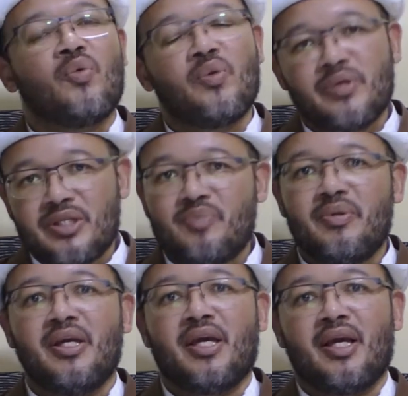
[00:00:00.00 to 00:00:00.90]
We were
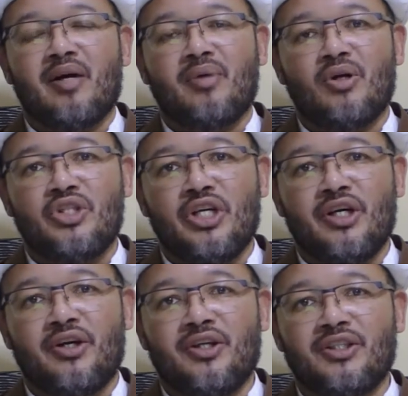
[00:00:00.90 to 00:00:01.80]
speaking about
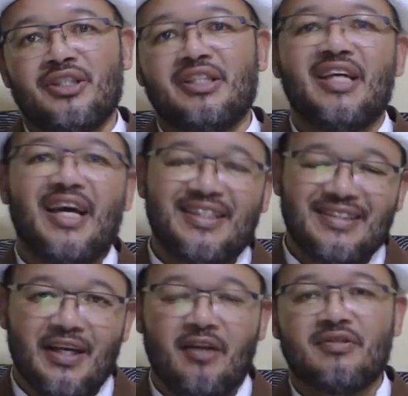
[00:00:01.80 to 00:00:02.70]
generosity and
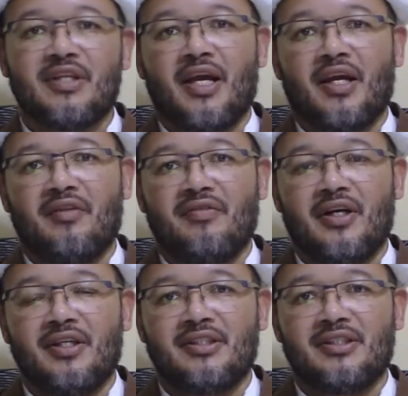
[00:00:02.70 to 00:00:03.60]

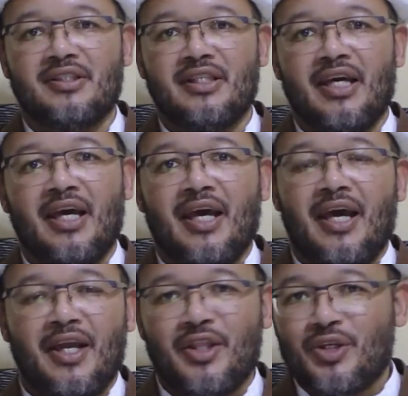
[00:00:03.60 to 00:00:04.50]
self-sacrifice
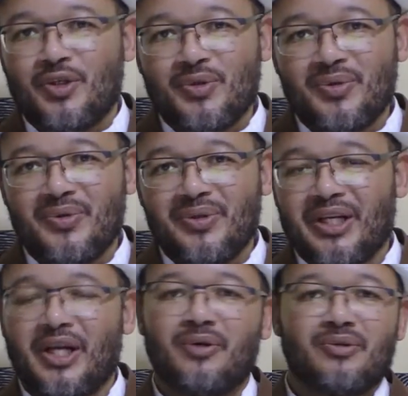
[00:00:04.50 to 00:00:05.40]
and the two
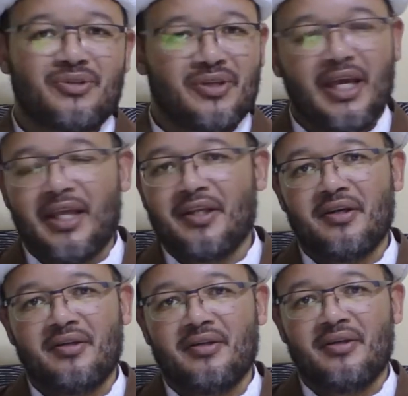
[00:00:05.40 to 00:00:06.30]
it goes
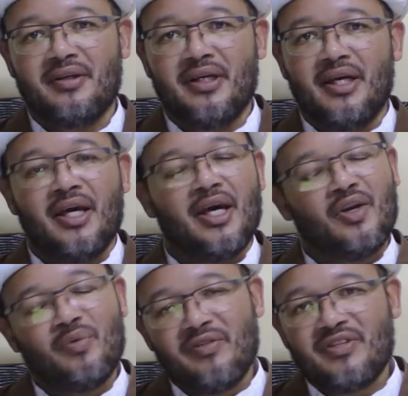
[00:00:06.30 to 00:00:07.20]
together
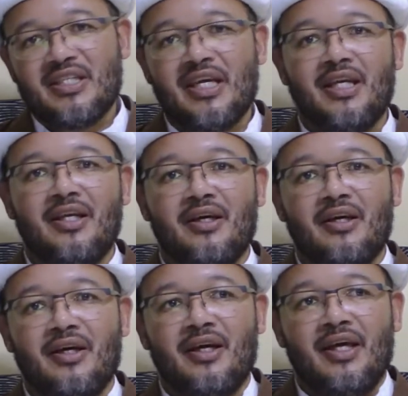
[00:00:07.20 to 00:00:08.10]
and we've said
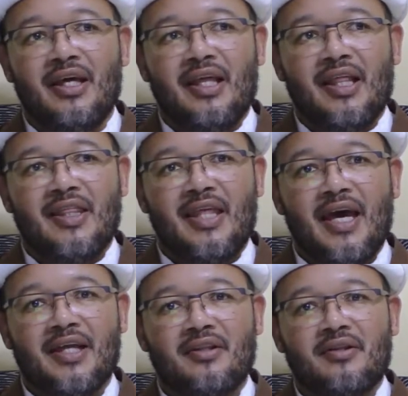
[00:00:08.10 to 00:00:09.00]

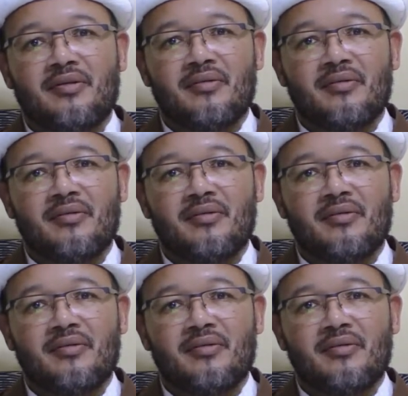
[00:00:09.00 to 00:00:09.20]
that